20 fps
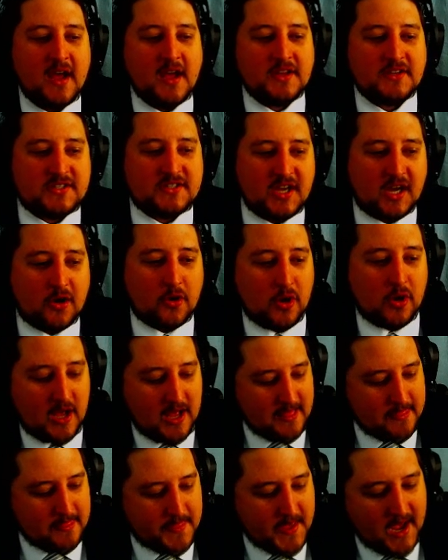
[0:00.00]
So,
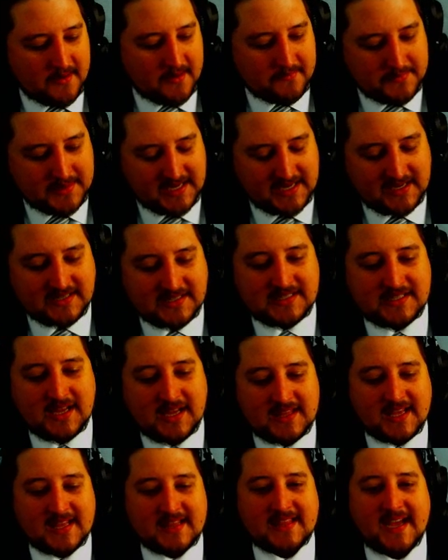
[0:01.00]
that means
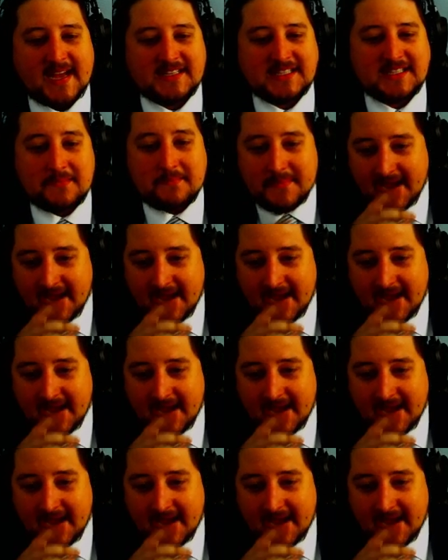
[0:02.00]
that that's